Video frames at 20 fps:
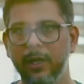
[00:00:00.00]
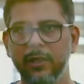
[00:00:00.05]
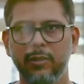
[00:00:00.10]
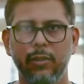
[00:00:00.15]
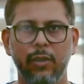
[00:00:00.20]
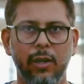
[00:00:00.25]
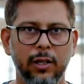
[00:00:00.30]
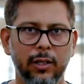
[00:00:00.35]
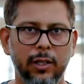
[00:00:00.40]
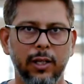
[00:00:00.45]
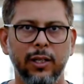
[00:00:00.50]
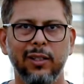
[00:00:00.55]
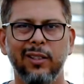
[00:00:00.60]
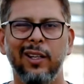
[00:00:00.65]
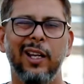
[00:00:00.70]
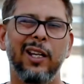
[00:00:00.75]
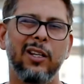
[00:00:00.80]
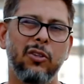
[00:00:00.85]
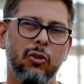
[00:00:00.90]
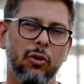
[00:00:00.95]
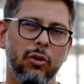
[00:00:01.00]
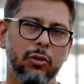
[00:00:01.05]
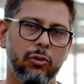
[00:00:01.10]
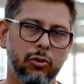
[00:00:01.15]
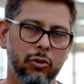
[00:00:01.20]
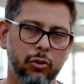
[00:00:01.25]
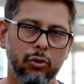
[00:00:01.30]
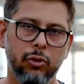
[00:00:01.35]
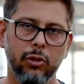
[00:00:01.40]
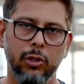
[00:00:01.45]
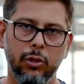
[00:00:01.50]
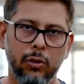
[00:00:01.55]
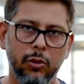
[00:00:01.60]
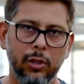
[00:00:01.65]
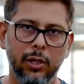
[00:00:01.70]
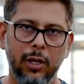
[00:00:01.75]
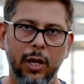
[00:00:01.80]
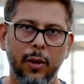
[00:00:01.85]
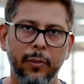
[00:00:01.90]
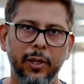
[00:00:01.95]
is not there. Indoors usually
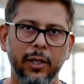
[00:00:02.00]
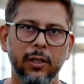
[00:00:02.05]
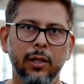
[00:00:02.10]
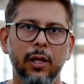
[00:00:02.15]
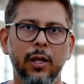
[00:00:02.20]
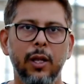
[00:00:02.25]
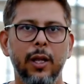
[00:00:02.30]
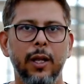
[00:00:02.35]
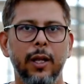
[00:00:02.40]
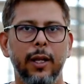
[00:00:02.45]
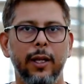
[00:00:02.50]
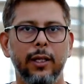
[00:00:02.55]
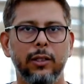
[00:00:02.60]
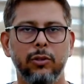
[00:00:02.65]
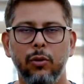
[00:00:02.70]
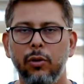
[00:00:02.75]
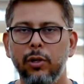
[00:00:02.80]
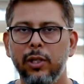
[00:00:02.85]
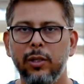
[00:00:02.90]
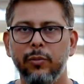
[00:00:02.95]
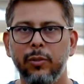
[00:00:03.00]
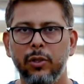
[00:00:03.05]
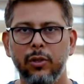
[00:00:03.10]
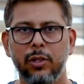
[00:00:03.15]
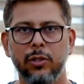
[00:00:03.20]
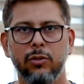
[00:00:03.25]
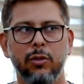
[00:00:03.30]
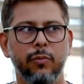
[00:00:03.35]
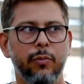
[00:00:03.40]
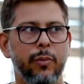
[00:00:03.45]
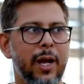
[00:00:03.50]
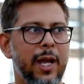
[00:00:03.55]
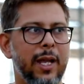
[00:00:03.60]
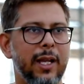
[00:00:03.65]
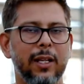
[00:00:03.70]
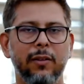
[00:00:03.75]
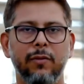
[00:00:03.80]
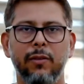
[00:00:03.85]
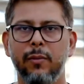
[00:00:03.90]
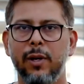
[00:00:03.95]
don't come in. It's only because you're
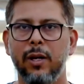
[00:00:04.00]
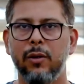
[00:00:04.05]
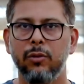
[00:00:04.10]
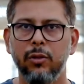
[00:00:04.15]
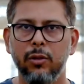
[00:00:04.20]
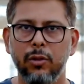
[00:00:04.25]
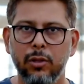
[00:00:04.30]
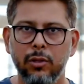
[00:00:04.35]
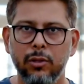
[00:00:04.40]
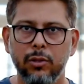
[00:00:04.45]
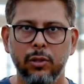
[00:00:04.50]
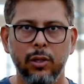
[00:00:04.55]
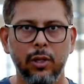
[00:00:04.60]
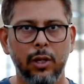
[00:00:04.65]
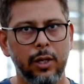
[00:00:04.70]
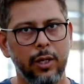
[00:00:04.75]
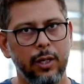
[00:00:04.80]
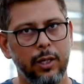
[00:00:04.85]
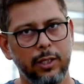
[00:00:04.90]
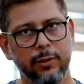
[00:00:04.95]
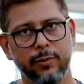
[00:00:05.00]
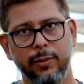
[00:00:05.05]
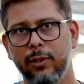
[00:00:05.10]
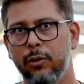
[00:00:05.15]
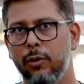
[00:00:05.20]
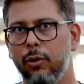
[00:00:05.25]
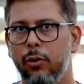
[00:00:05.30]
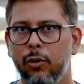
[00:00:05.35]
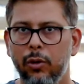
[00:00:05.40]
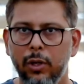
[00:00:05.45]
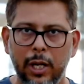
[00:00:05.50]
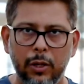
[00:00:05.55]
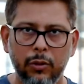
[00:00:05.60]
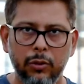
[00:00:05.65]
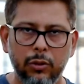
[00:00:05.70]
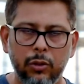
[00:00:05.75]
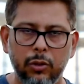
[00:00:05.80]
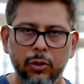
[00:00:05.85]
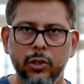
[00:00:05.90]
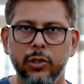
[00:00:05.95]
buying it from outdoors. It's been grown
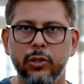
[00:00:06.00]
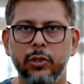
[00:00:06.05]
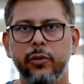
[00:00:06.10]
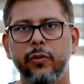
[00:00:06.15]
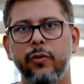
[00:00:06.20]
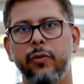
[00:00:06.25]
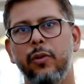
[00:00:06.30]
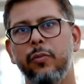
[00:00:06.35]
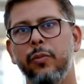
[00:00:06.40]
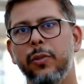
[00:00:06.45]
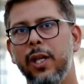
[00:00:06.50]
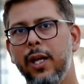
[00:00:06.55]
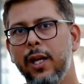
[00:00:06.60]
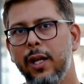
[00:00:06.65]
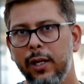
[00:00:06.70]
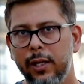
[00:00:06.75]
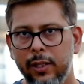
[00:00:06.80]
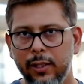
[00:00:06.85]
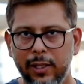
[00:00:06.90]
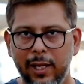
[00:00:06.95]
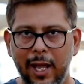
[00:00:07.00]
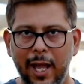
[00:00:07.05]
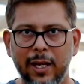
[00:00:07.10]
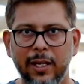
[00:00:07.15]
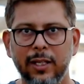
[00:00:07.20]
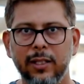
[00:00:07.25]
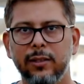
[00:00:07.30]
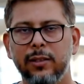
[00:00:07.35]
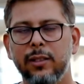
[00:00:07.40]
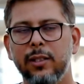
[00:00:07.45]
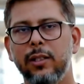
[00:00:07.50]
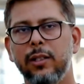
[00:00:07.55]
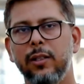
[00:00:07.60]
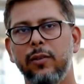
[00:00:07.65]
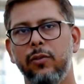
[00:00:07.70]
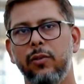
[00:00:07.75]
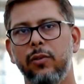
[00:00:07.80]
outdoors. From there it carries it. If